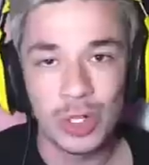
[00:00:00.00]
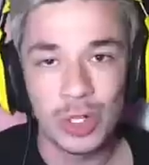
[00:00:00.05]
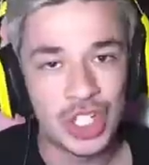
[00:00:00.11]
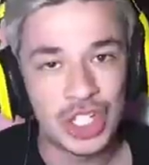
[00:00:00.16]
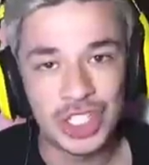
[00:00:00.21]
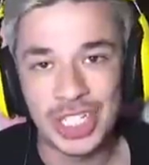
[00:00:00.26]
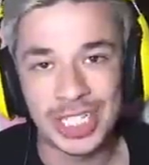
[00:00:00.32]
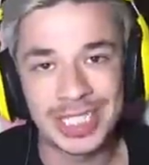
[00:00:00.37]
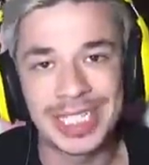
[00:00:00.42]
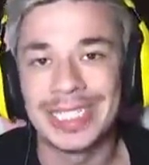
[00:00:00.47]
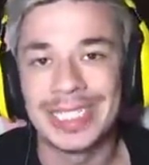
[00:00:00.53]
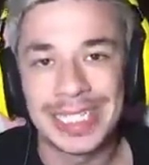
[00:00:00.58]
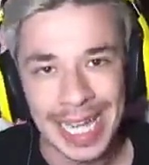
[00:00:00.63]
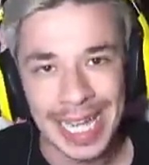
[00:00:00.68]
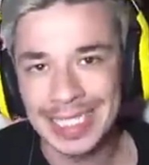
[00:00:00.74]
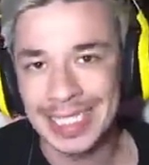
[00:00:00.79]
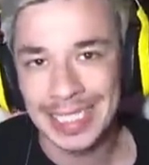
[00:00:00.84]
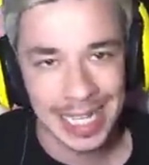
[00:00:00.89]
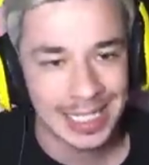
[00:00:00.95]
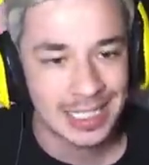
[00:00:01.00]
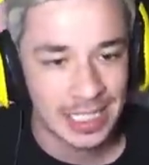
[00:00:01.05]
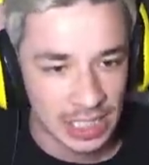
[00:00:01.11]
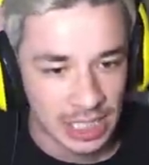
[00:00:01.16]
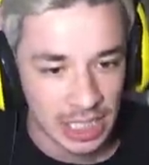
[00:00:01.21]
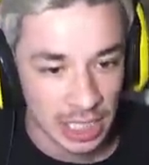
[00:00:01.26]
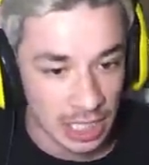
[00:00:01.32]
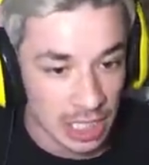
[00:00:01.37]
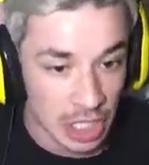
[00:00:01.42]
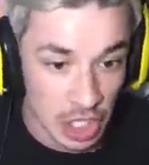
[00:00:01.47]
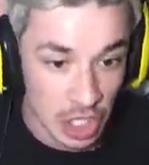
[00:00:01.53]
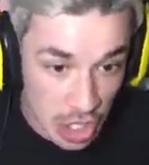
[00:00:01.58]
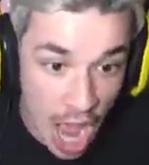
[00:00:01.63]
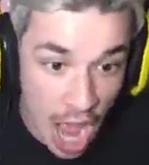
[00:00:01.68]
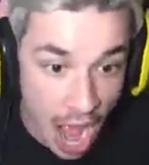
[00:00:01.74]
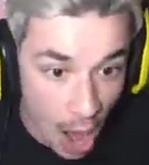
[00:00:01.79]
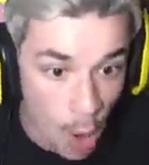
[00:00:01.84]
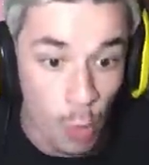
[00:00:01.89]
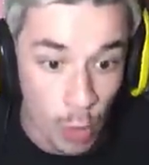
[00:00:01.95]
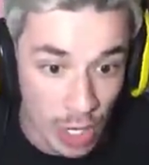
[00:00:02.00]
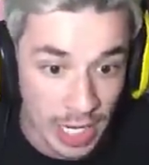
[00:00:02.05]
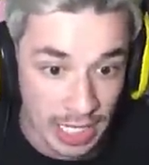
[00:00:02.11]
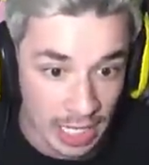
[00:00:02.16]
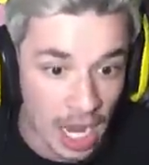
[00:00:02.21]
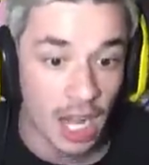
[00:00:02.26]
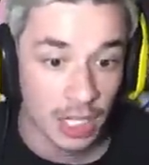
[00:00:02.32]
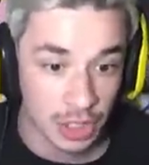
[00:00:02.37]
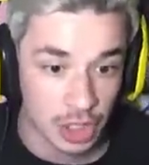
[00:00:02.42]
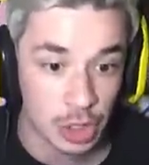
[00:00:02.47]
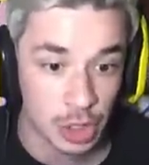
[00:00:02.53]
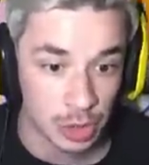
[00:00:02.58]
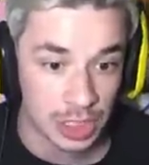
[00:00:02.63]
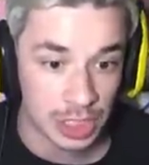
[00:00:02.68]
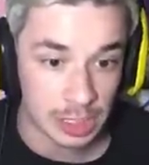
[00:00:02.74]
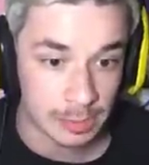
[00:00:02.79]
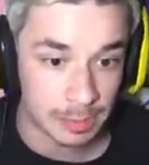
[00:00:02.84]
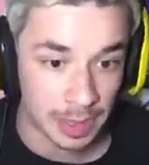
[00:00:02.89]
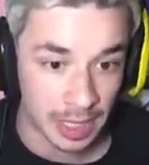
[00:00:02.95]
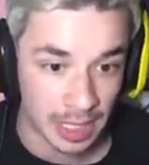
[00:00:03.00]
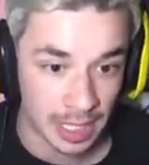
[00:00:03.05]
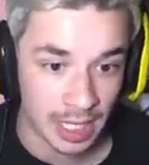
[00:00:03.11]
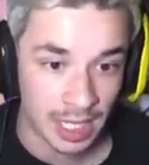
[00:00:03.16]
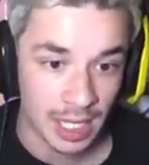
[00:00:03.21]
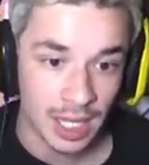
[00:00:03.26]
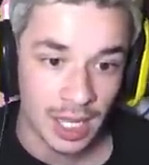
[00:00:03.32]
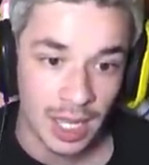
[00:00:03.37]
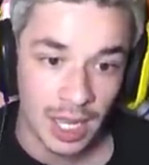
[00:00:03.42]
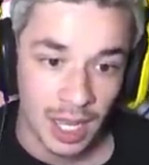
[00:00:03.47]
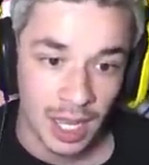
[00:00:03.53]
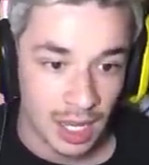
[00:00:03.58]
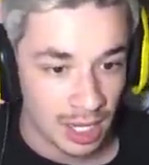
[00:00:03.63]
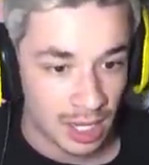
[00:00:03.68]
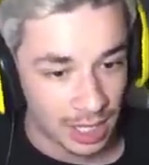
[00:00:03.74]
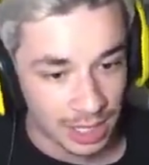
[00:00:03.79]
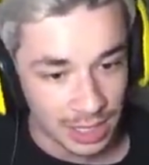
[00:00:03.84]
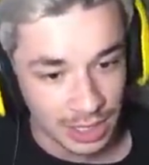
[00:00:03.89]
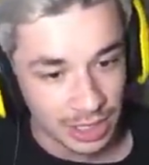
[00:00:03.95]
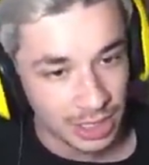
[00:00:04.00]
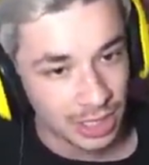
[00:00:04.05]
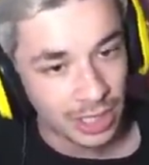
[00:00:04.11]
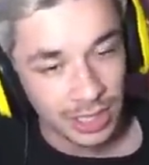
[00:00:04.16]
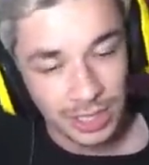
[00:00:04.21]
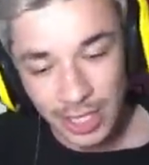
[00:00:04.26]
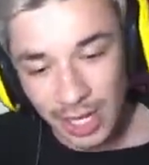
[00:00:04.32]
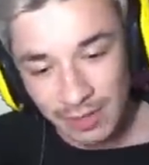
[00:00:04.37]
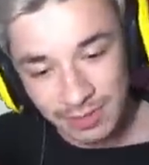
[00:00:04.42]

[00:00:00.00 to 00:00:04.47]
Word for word: which is just a death sentence to not winning on 2 CP. You